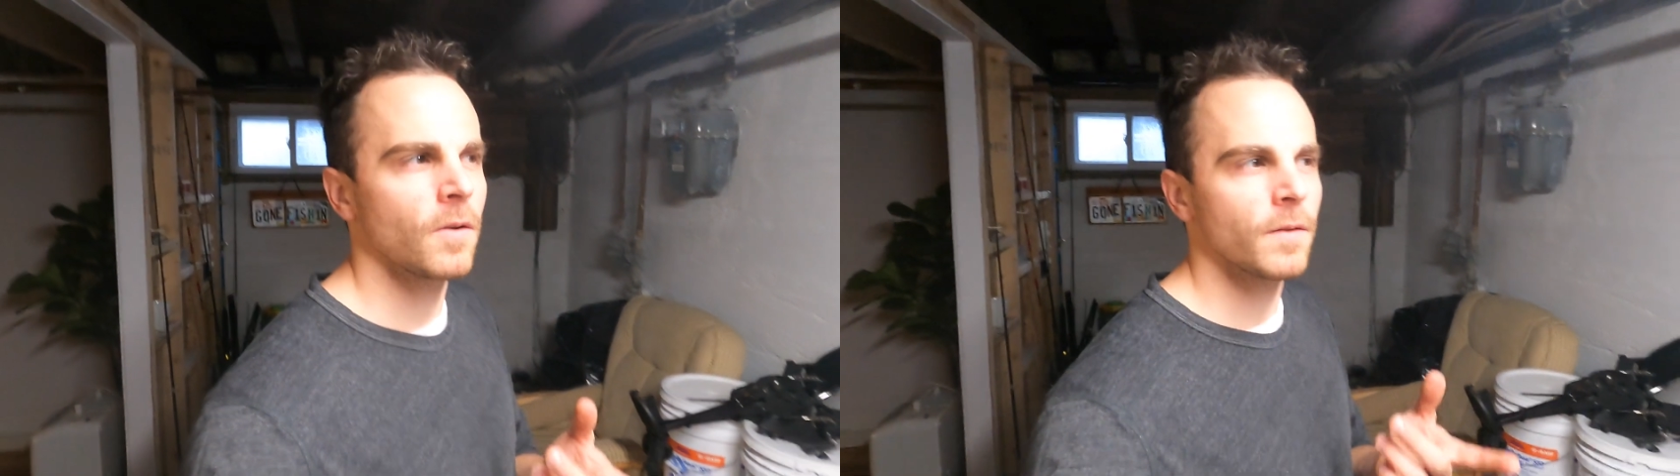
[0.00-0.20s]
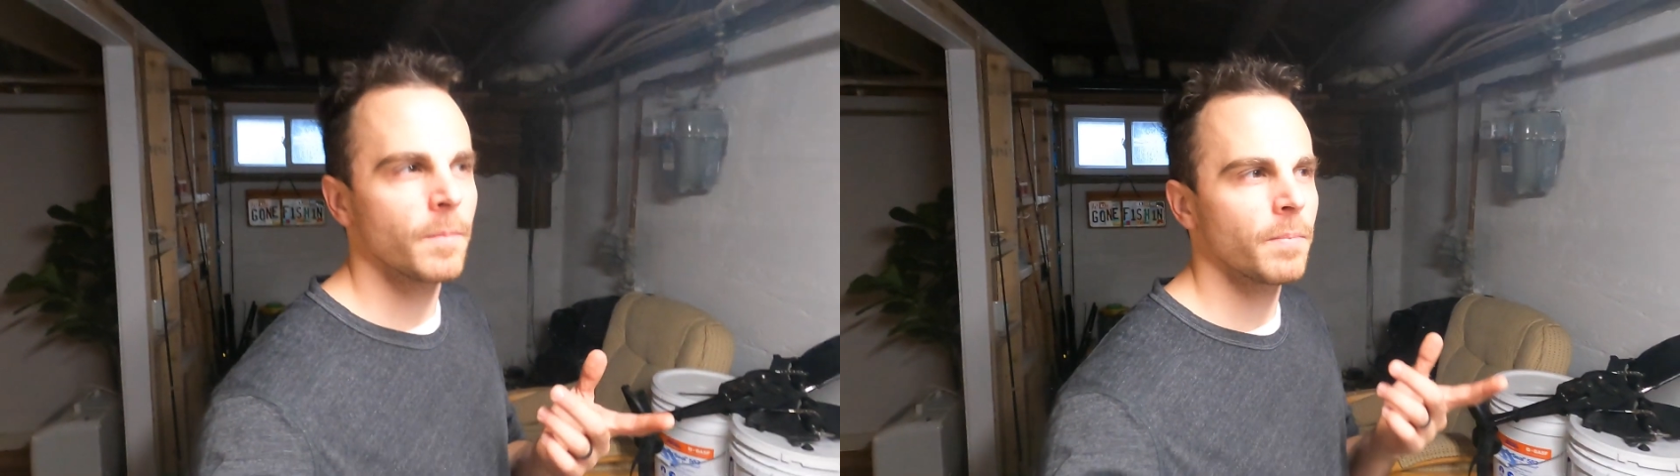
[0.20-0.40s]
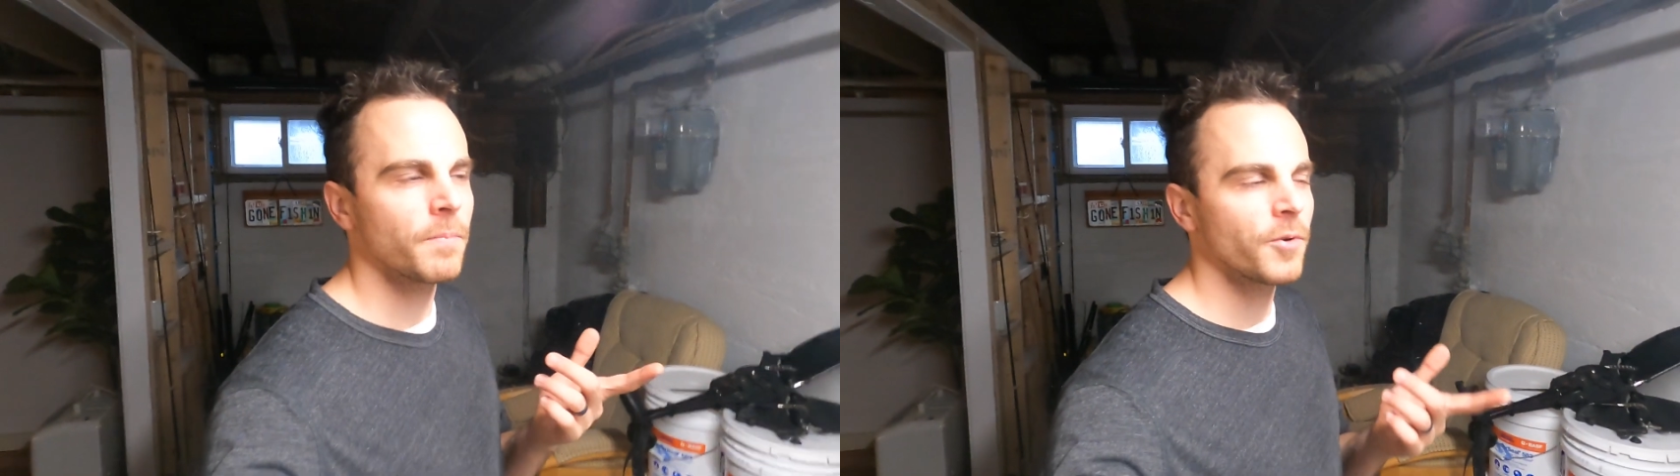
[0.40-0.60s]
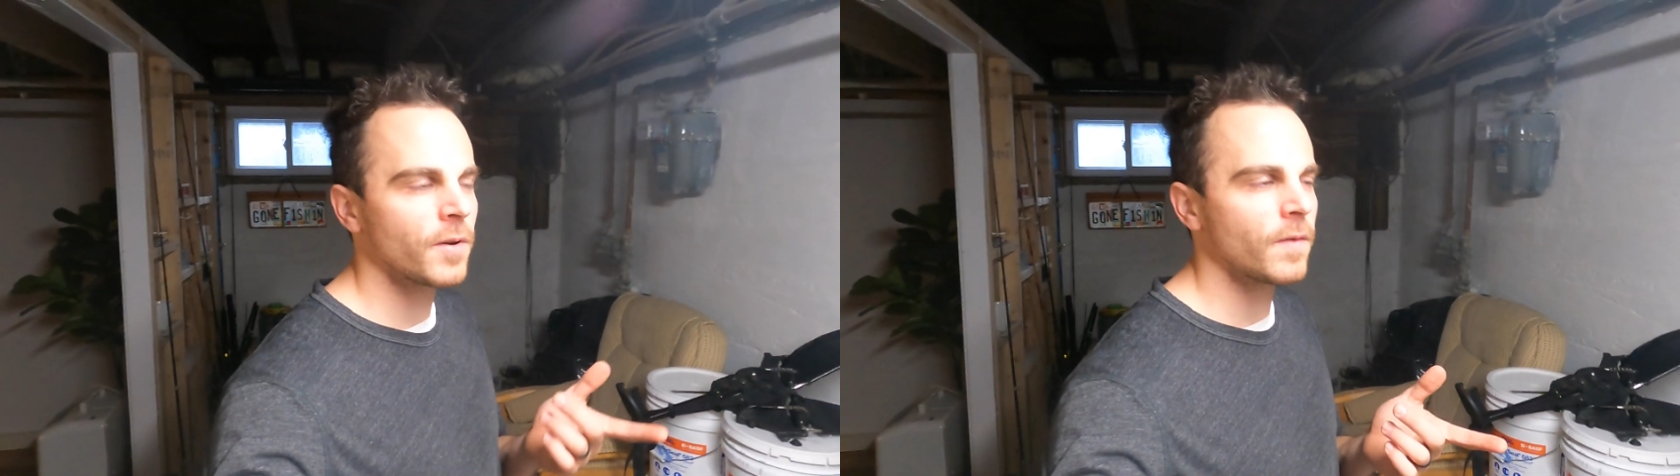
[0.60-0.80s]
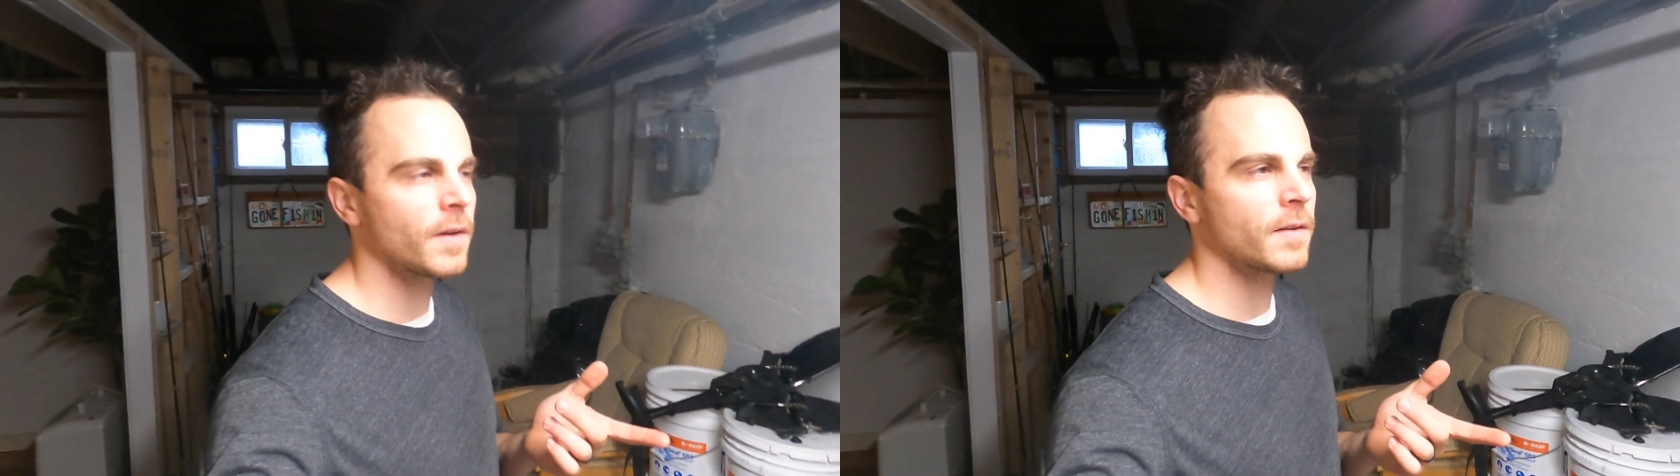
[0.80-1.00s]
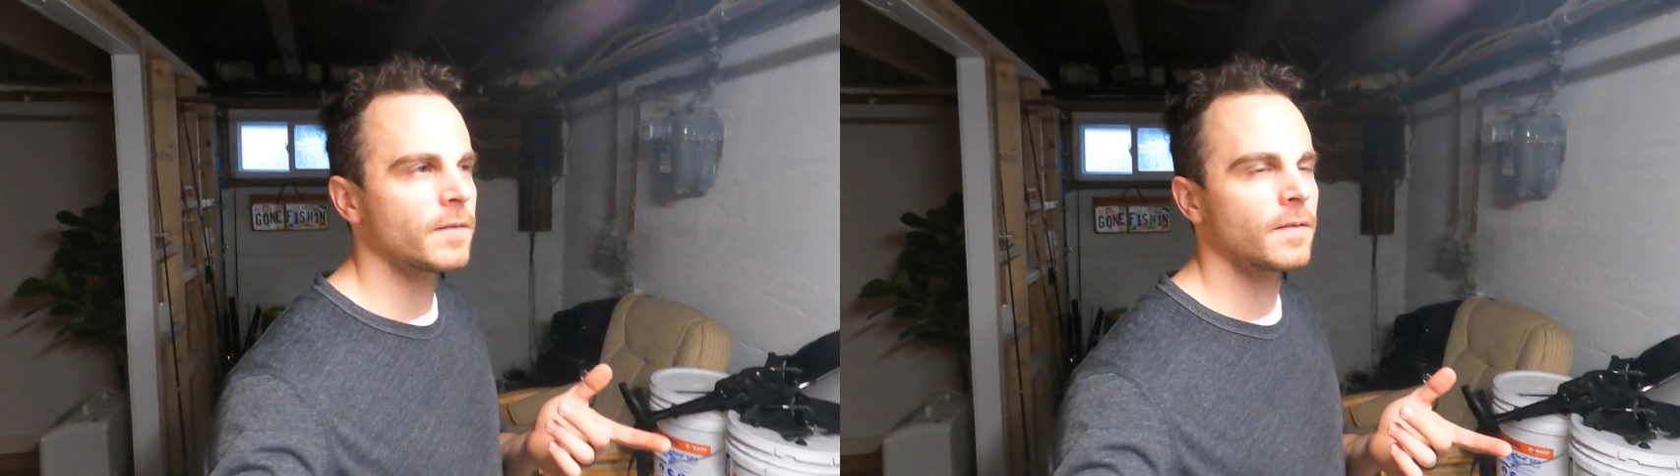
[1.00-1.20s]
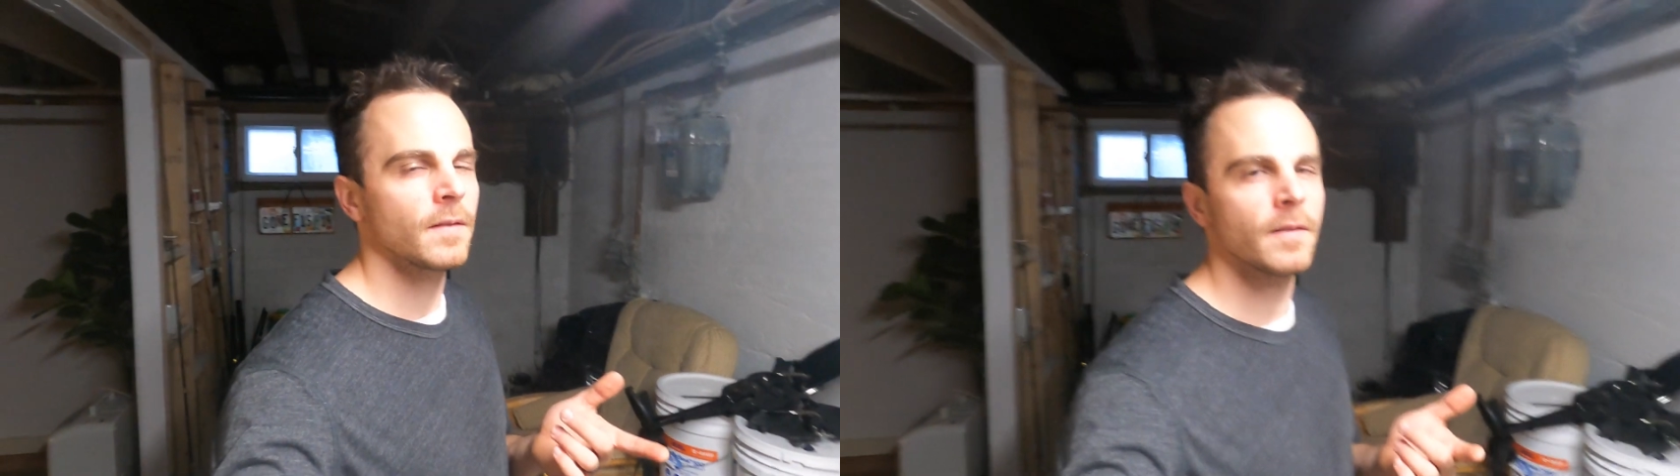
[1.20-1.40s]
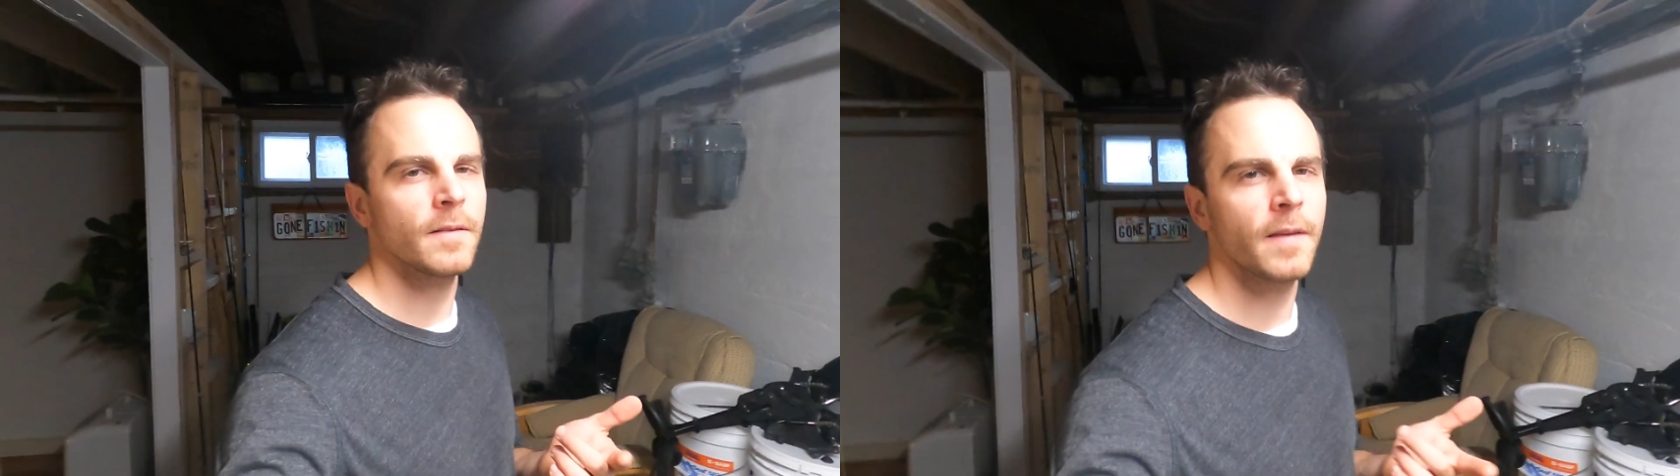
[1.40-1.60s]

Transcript: all the previous